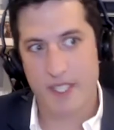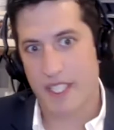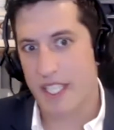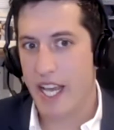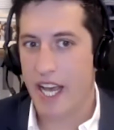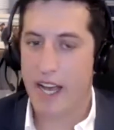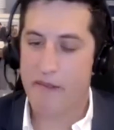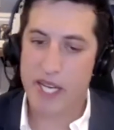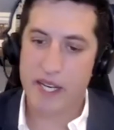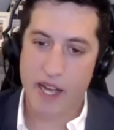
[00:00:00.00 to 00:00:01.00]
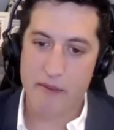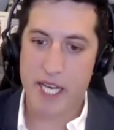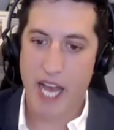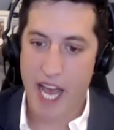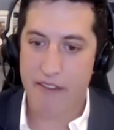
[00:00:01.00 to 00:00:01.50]
yeah, I mean,
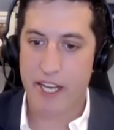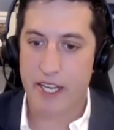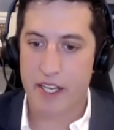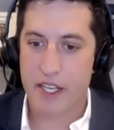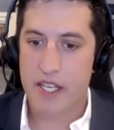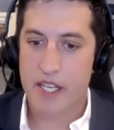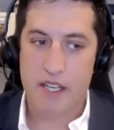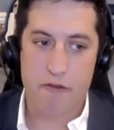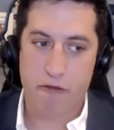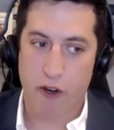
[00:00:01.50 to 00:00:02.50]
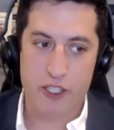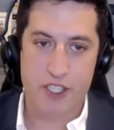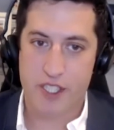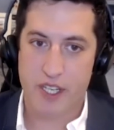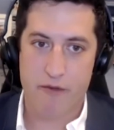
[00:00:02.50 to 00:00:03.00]
having
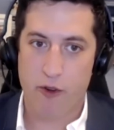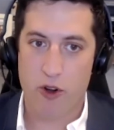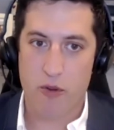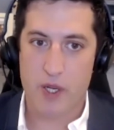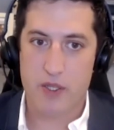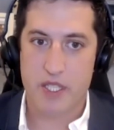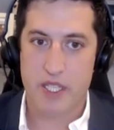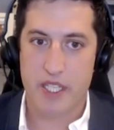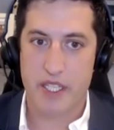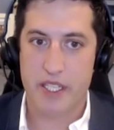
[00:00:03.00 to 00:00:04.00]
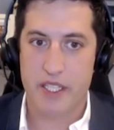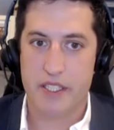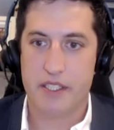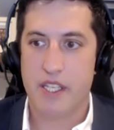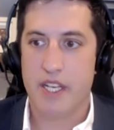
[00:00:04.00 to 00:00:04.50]
first and foremost
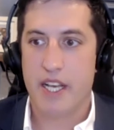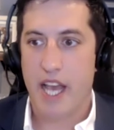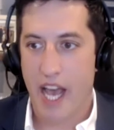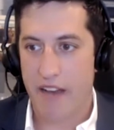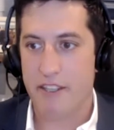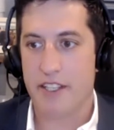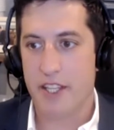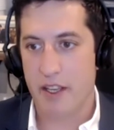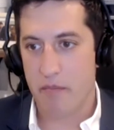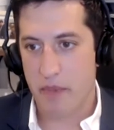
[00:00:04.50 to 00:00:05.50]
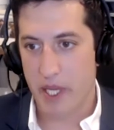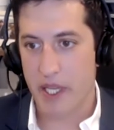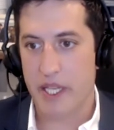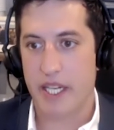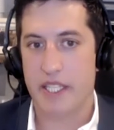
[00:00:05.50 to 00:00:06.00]
is having the
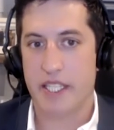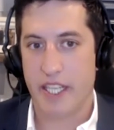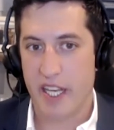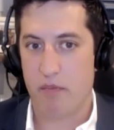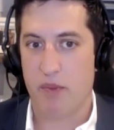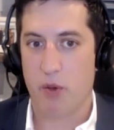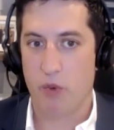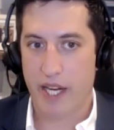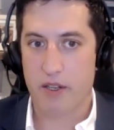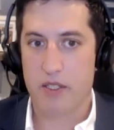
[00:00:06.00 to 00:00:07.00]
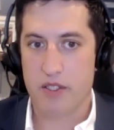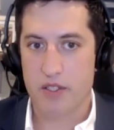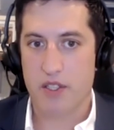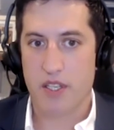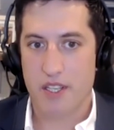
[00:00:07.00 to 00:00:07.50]
ability to keep the records
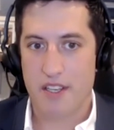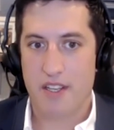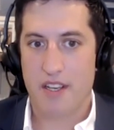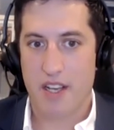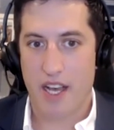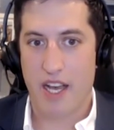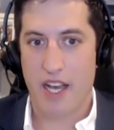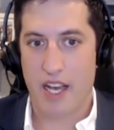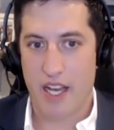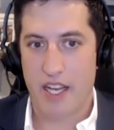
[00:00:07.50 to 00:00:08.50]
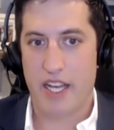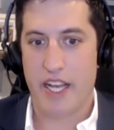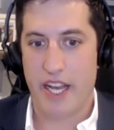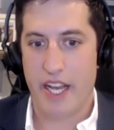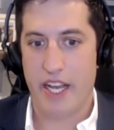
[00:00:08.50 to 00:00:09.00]

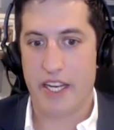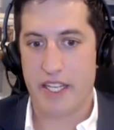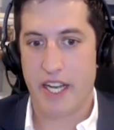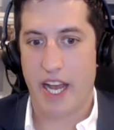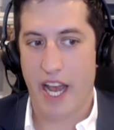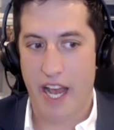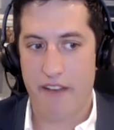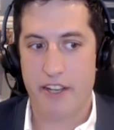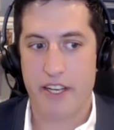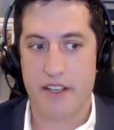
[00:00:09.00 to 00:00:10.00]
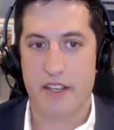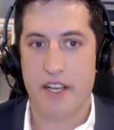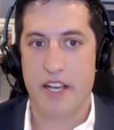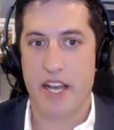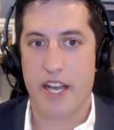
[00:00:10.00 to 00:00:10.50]
and having
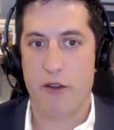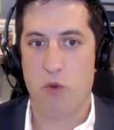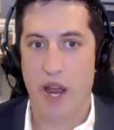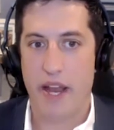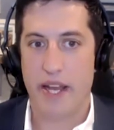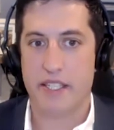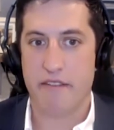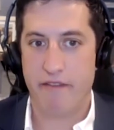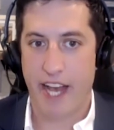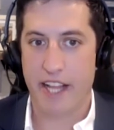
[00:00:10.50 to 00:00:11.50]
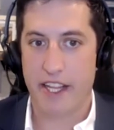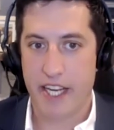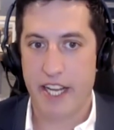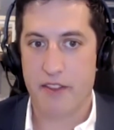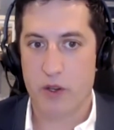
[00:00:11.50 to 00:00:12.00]
a way to
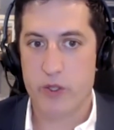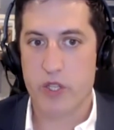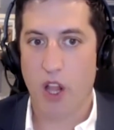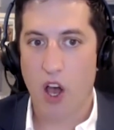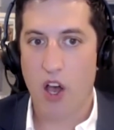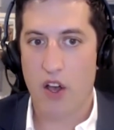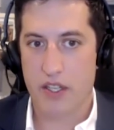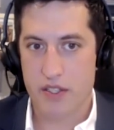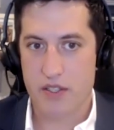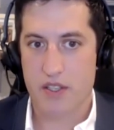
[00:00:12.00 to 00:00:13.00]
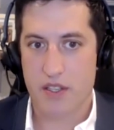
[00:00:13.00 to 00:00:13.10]
validate those logs.